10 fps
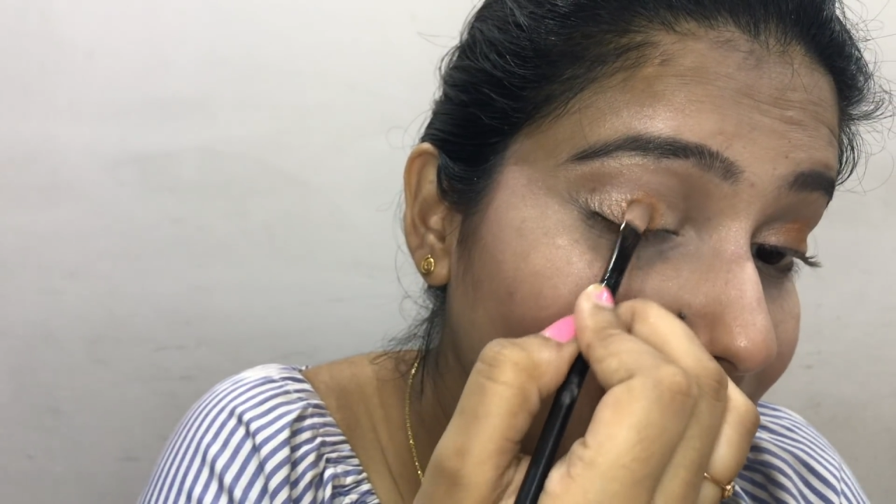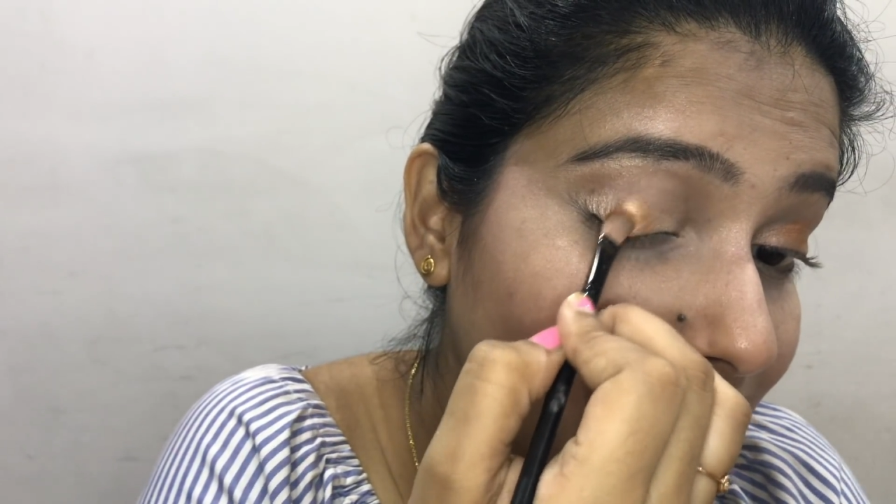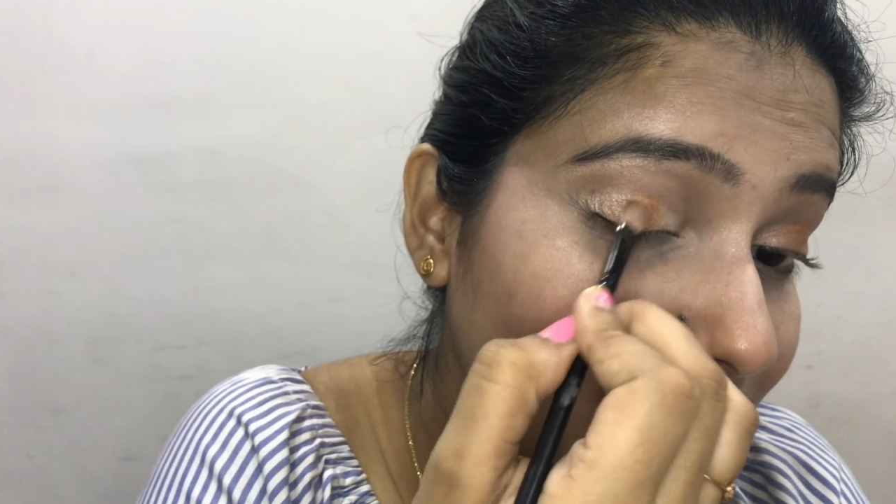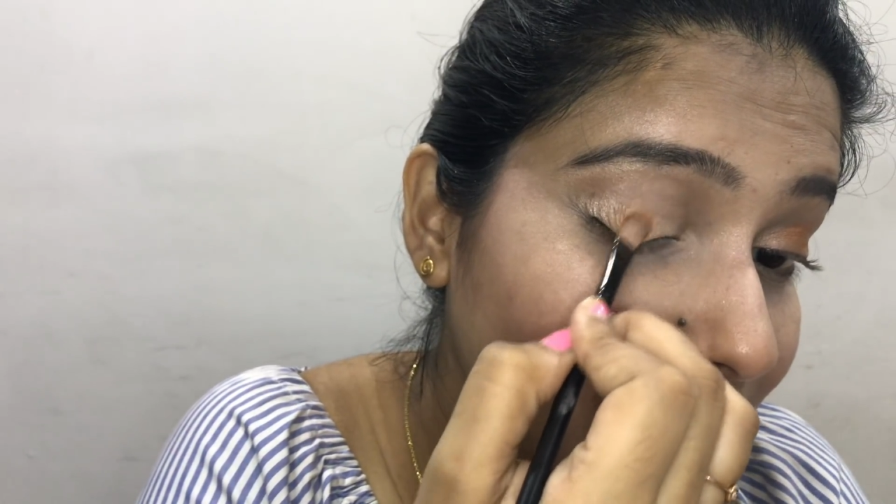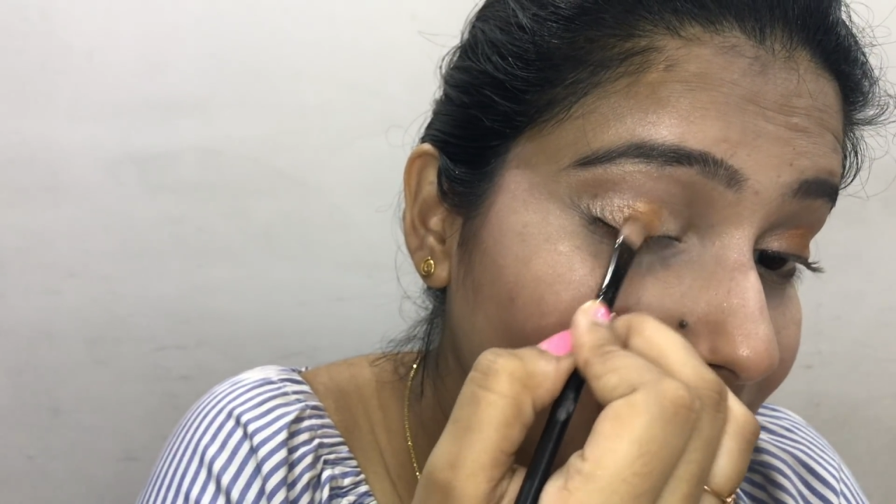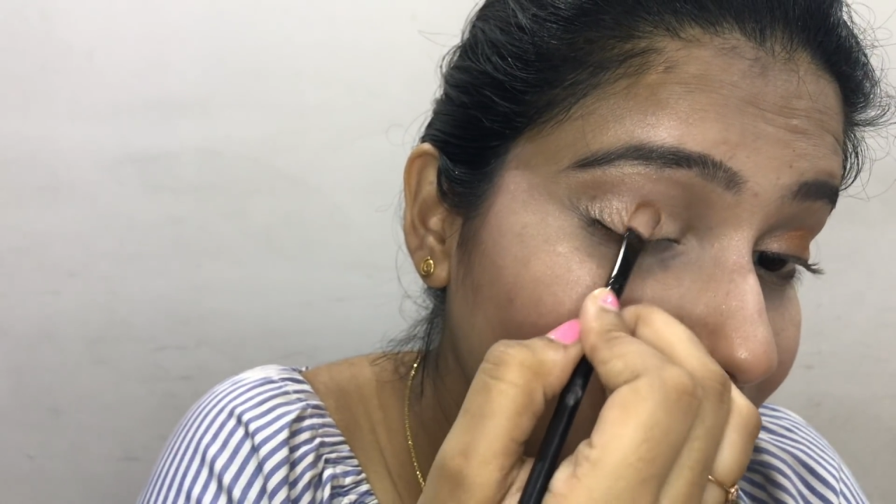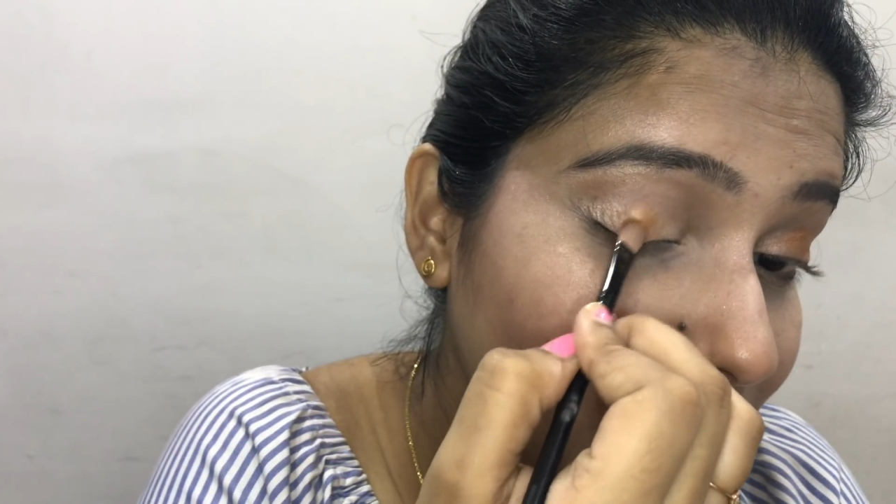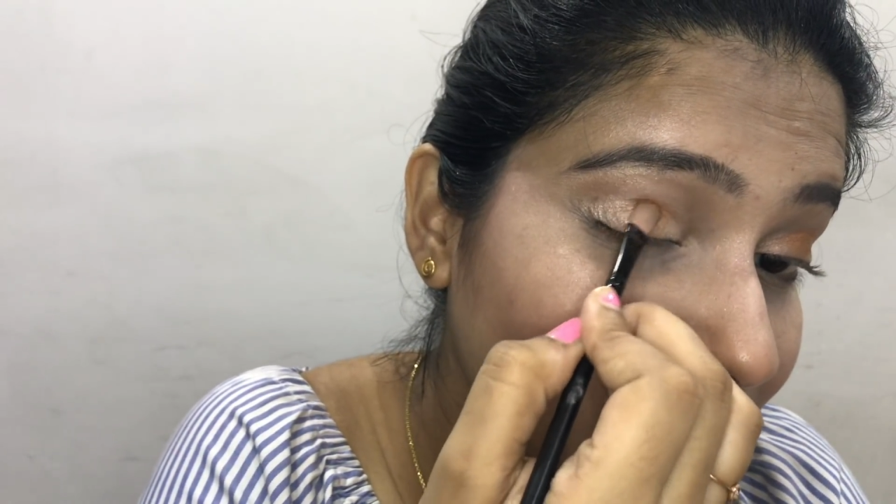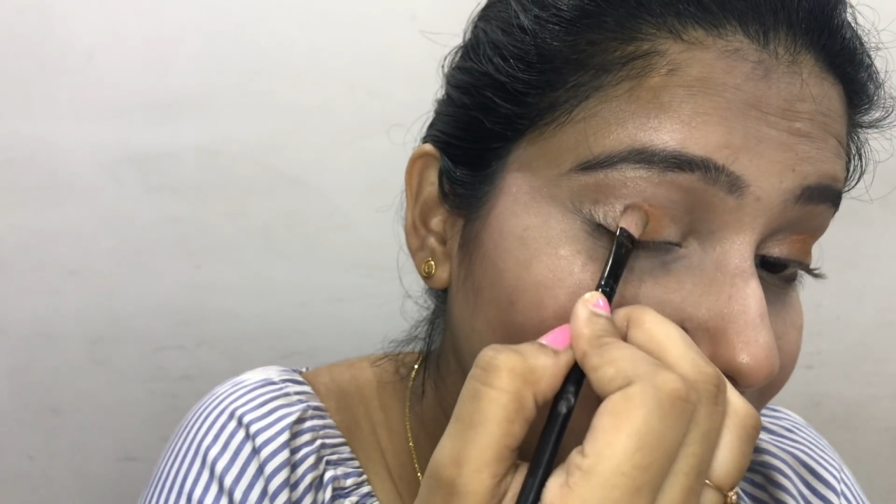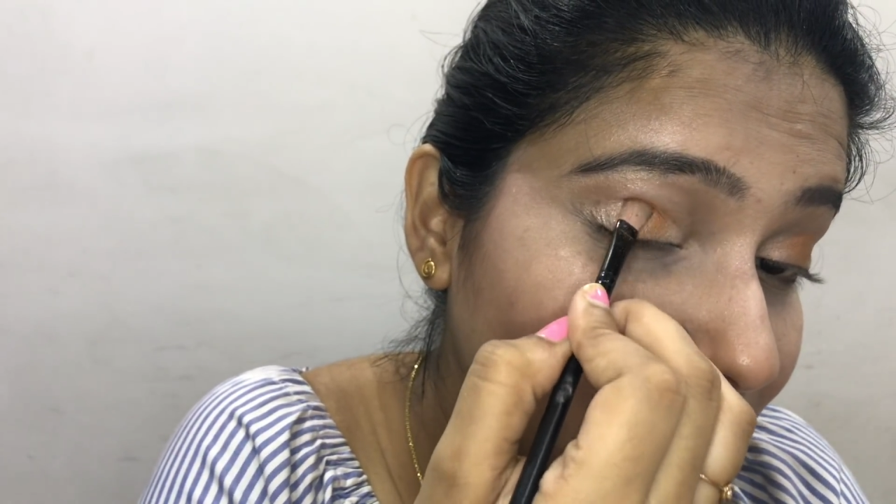It has
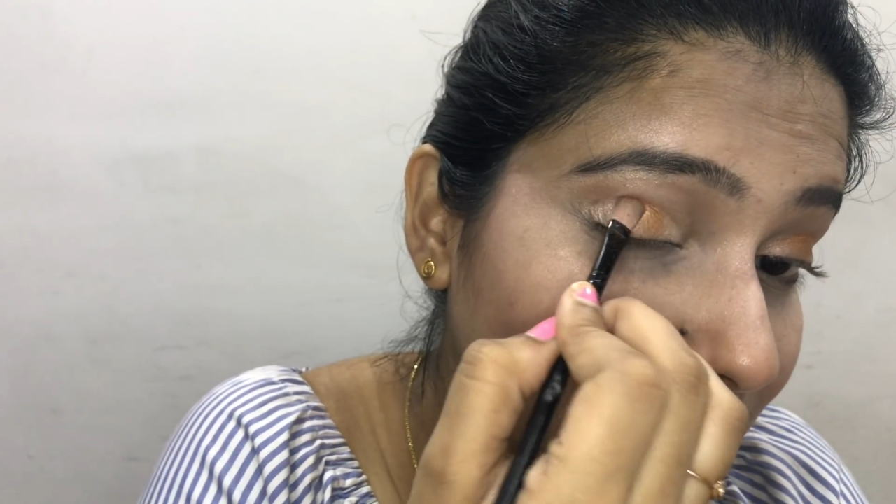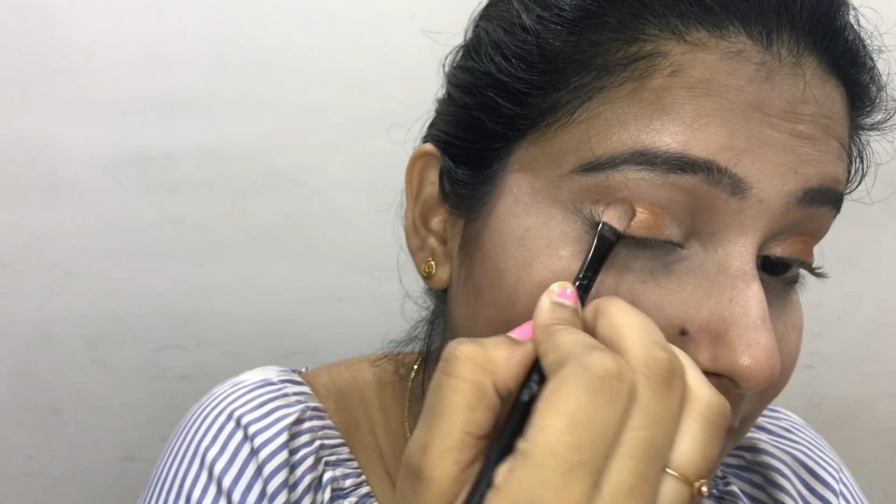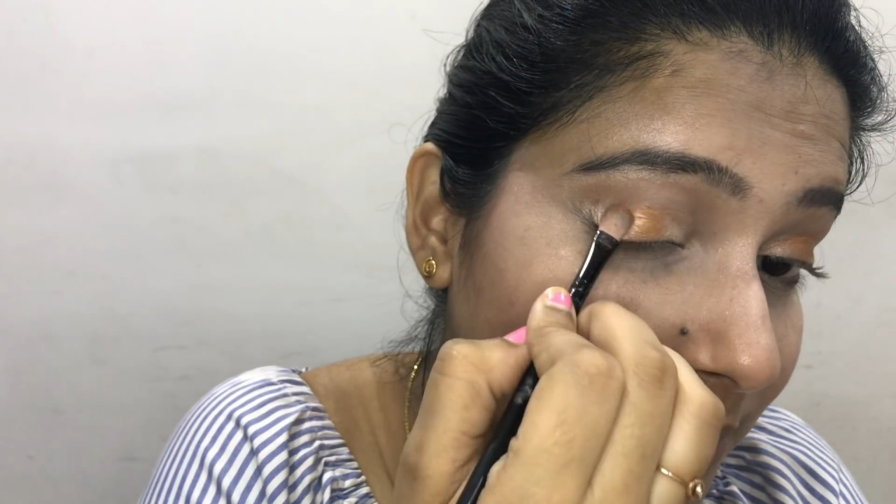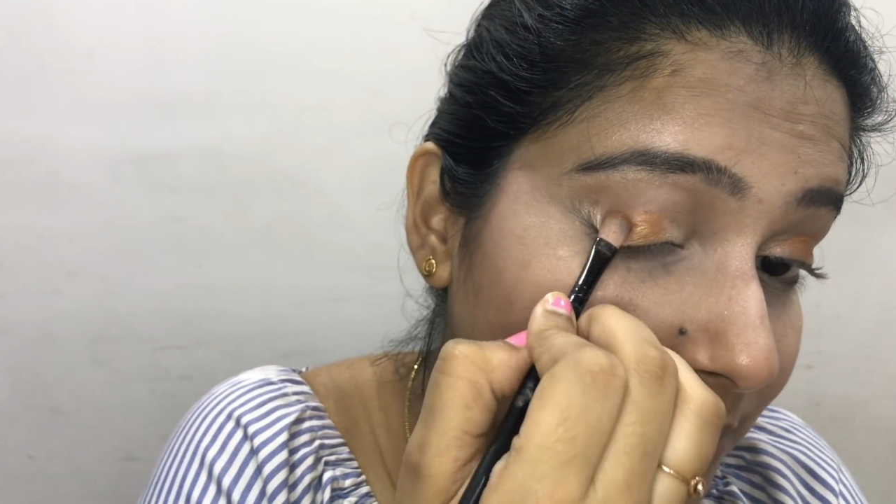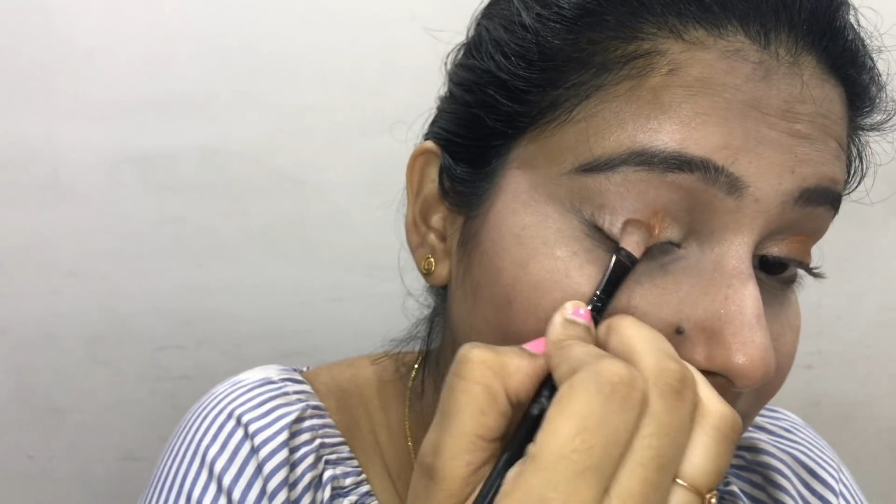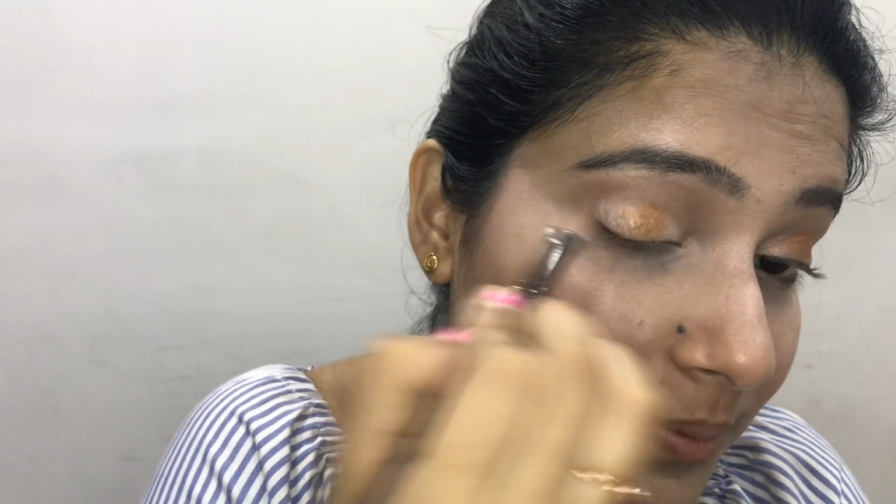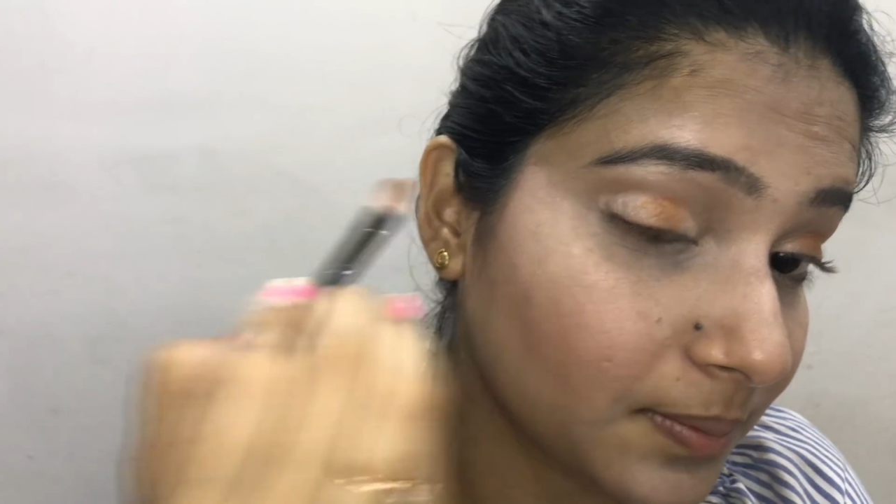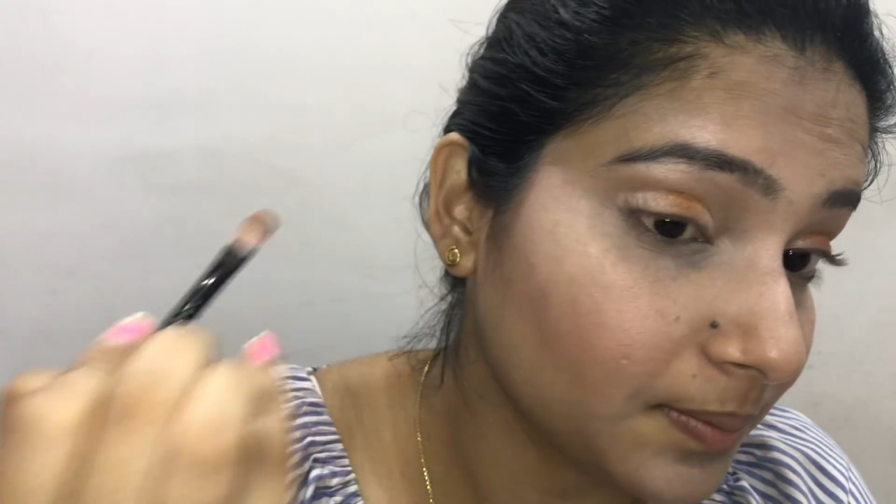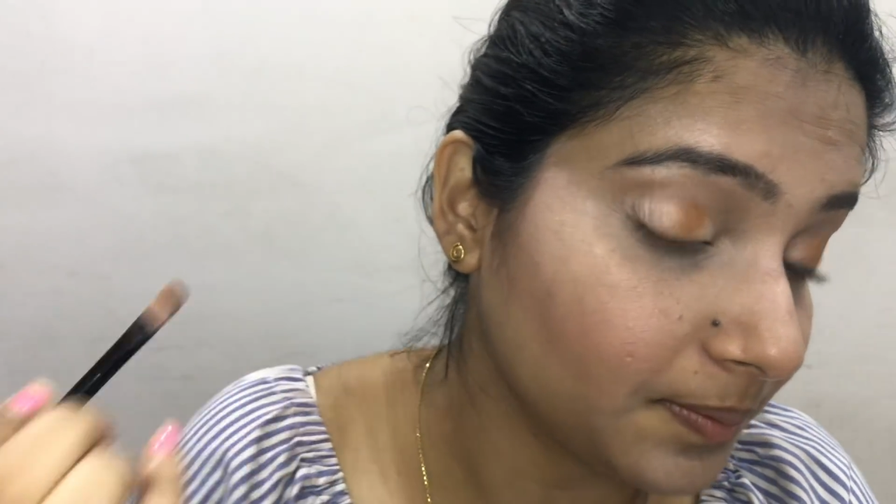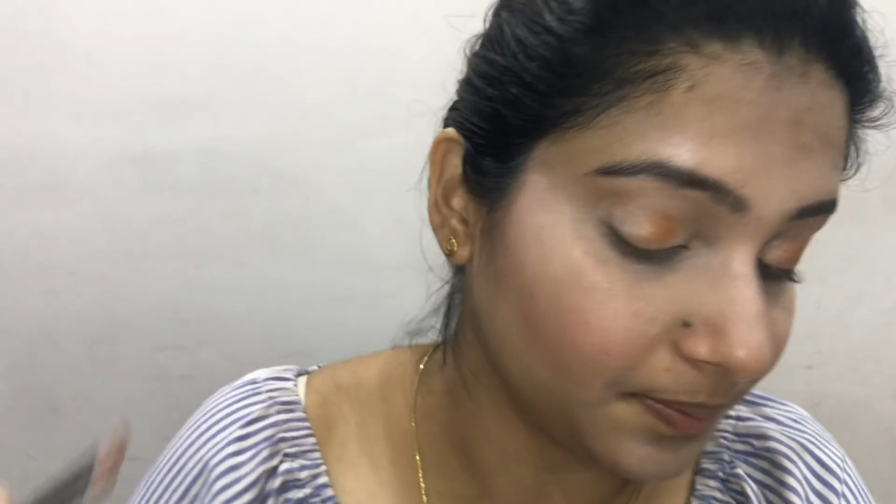like
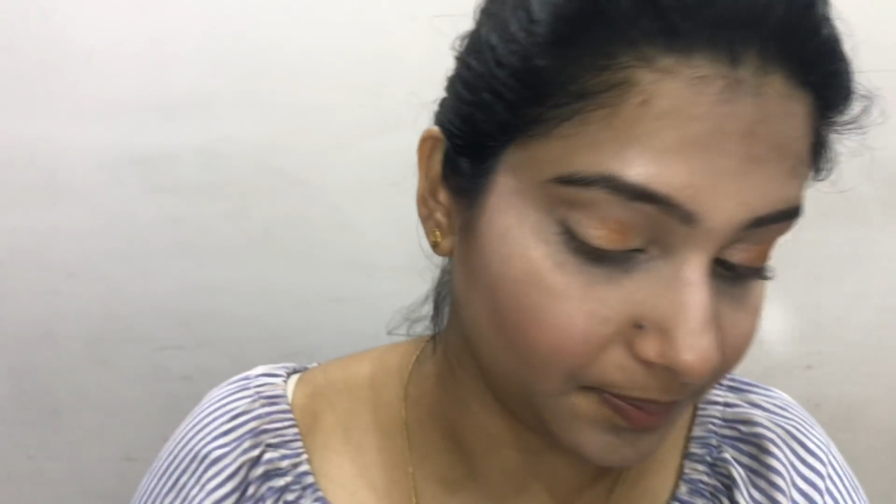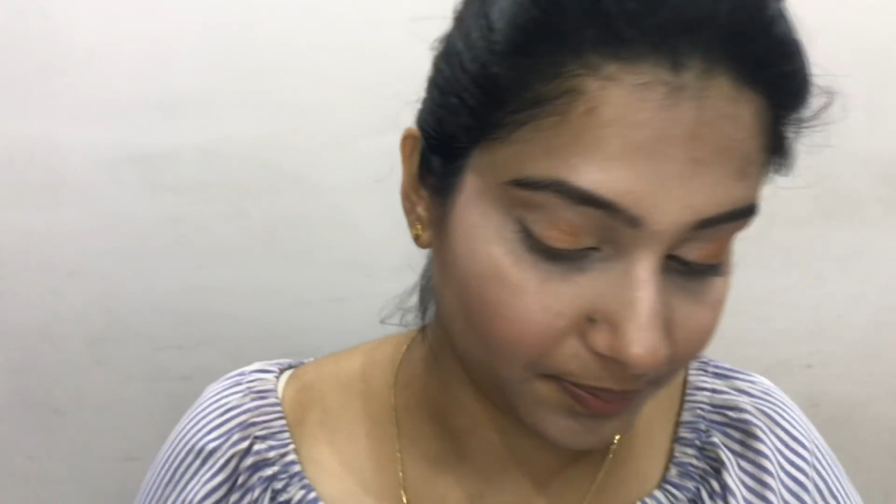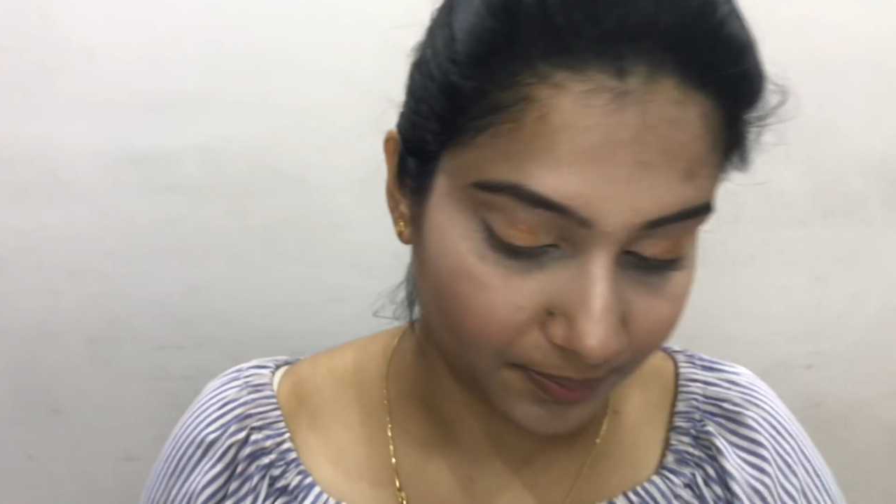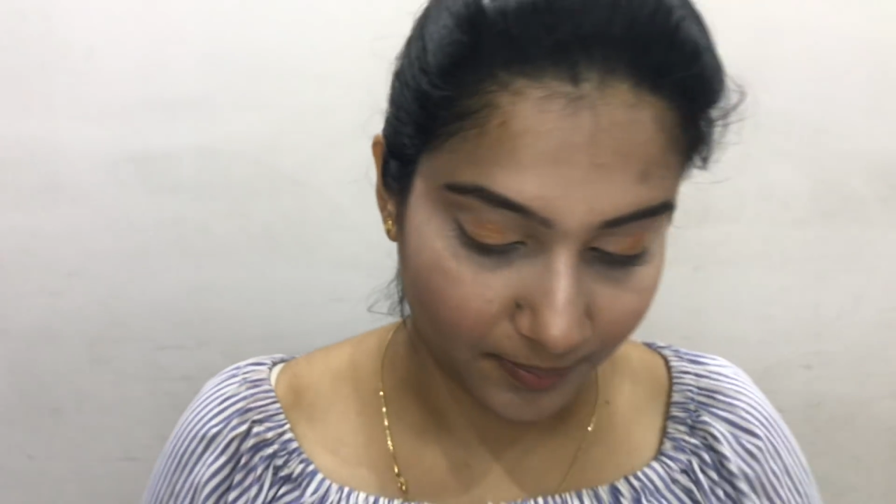amazing shades,